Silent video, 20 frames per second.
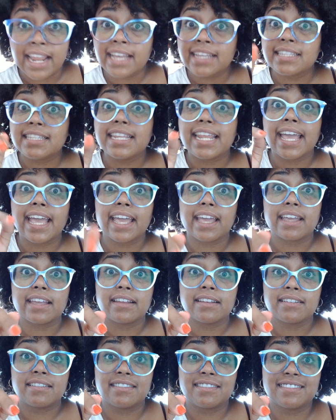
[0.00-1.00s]
day,
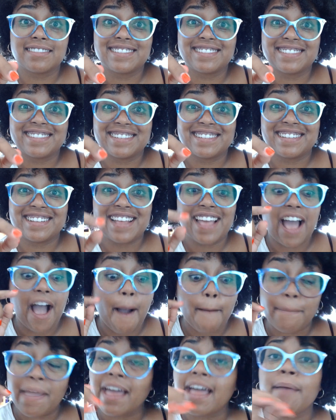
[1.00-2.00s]
I'm
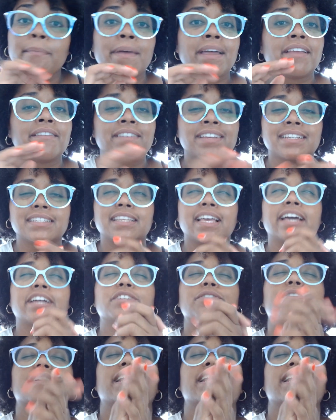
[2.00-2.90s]
not even exaggerating.